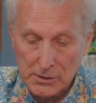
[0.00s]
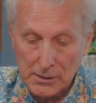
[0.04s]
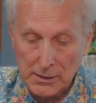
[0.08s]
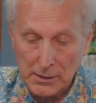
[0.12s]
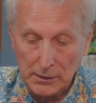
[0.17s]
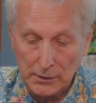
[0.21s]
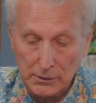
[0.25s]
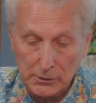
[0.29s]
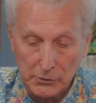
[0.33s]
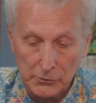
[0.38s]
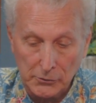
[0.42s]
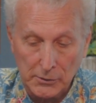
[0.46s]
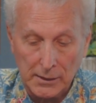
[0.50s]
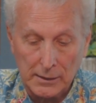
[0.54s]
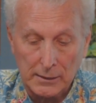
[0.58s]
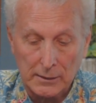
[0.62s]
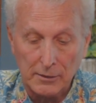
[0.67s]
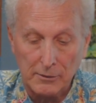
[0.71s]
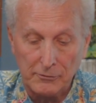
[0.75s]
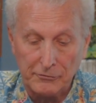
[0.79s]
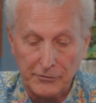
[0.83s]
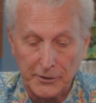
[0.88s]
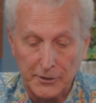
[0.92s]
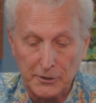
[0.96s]
including
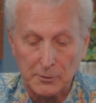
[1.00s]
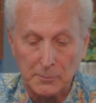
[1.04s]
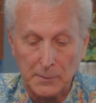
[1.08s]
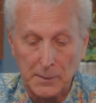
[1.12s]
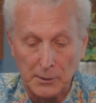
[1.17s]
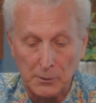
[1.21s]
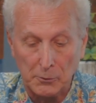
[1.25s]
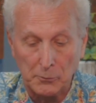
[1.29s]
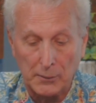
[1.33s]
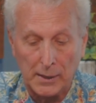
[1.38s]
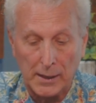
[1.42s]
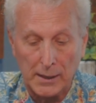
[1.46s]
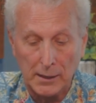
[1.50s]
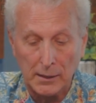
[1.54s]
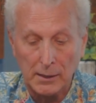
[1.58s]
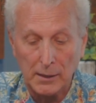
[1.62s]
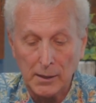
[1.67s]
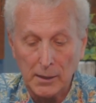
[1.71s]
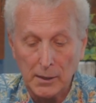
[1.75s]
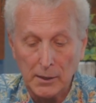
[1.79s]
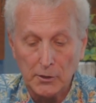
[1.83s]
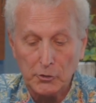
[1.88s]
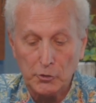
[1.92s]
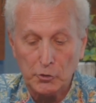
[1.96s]
the fundamental right
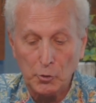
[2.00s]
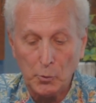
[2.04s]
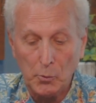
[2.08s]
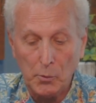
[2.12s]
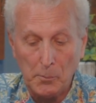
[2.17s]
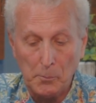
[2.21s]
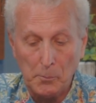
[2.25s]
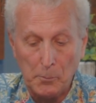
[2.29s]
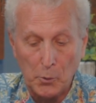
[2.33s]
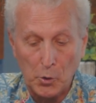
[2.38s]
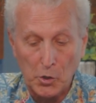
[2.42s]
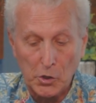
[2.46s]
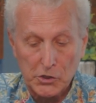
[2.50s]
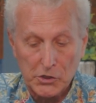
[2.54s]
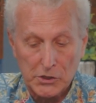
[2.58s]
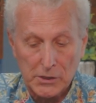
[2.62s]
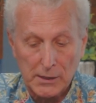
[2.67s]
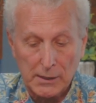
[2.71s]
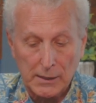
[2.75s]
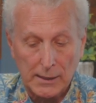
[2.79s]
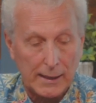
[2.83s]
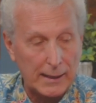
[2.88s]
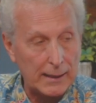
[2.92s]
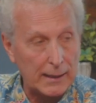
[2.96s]
to
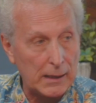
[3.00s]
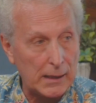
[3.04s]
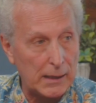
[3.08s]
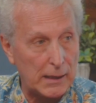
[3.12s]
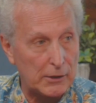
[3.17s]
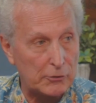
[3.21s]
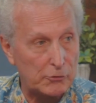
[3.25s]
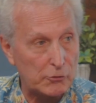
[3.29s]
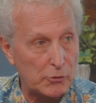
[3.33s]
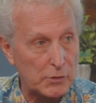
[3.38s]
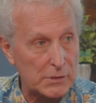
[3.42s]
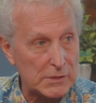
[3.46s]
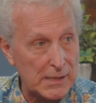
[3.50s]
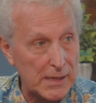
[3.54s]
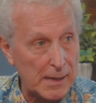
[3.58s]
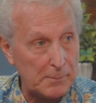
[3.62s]
abortion and contraceptives.